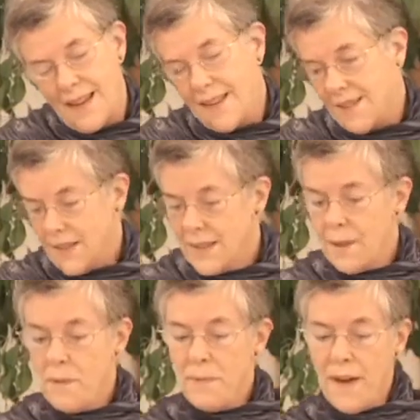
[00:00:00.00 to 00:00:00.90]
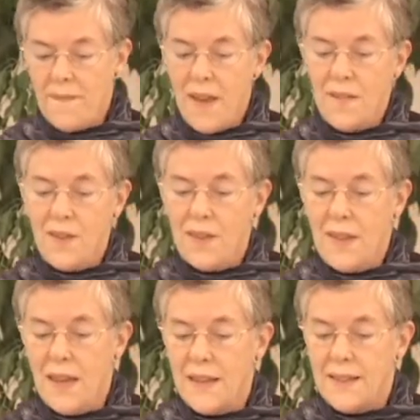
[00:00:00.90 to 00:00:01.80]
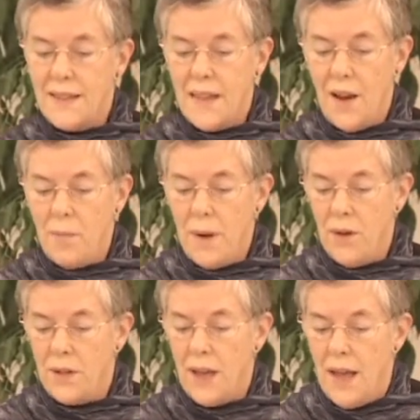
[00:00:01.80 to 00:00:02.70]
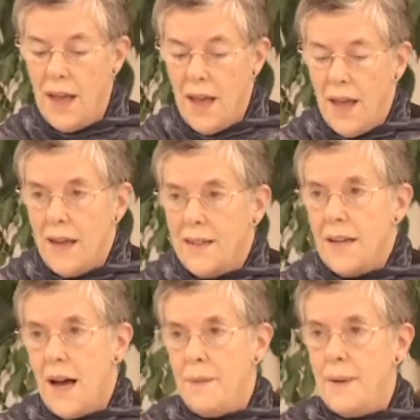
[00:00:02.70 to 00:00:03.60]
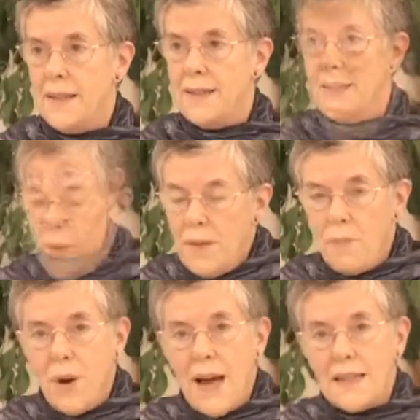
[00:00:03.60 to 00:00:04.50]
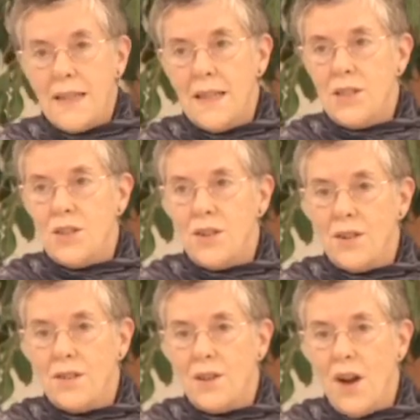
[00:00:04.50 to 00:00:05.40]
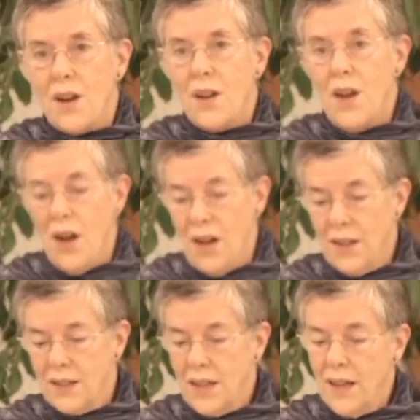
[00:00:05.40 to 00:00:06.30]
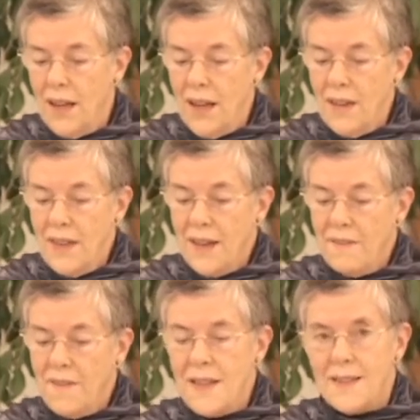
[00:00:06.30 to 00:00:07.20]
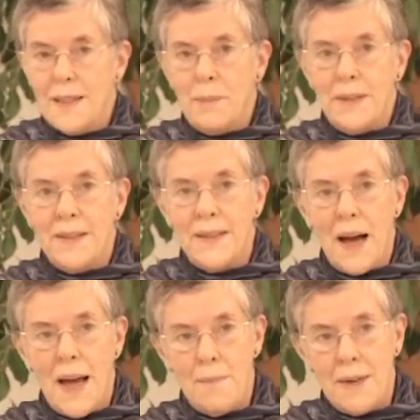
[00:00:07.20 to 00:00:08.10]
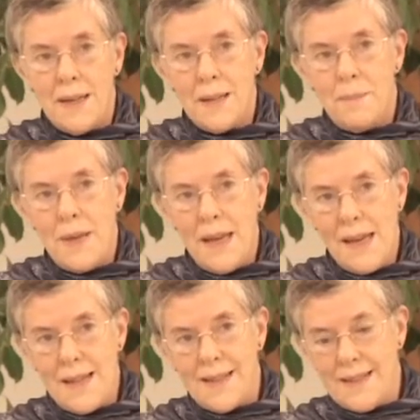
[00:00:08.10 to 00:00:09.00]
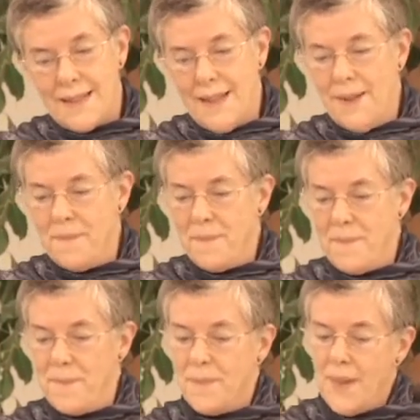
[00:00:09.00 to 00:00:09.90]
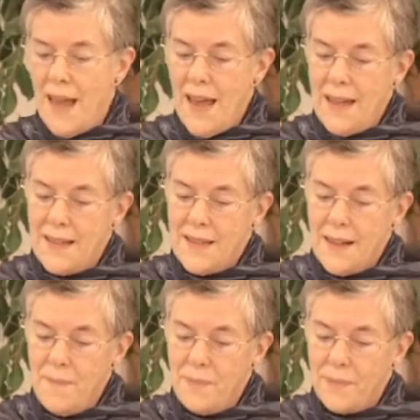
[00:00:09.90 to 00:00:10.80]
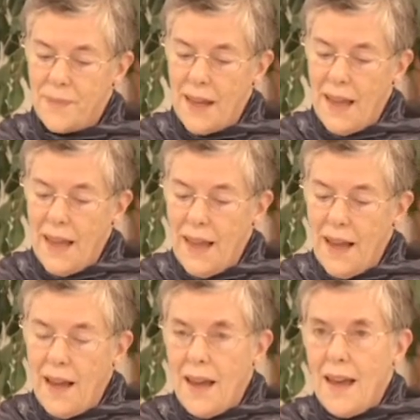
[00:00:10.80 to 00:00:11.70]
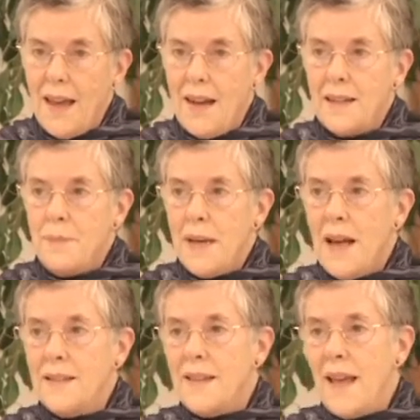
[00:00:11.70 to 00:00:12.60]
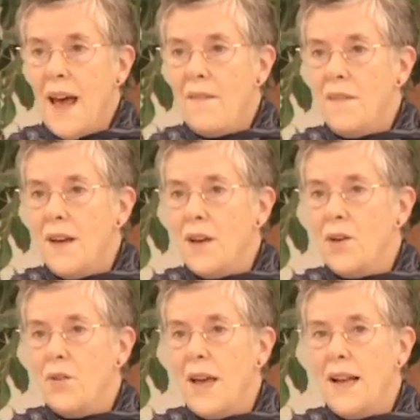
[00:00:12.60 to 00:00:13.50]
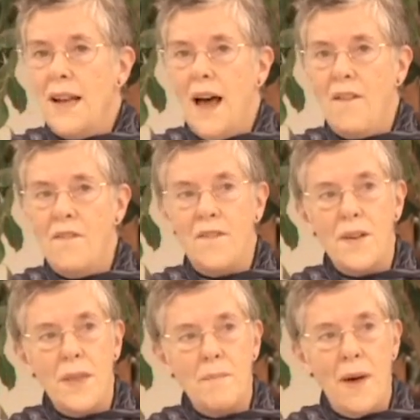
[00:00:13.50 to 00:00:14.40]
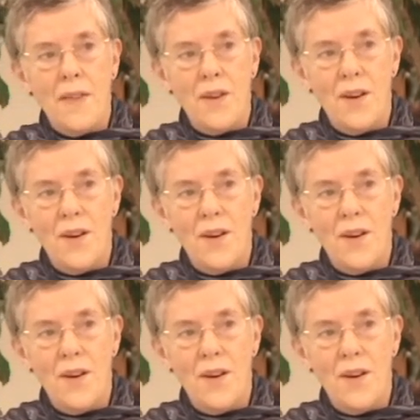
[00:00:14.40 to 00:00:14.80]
there's just some of my favorite things in there about diamonds. The practitioners are called the invincible diamond beings. And it's because they have great love for the mother.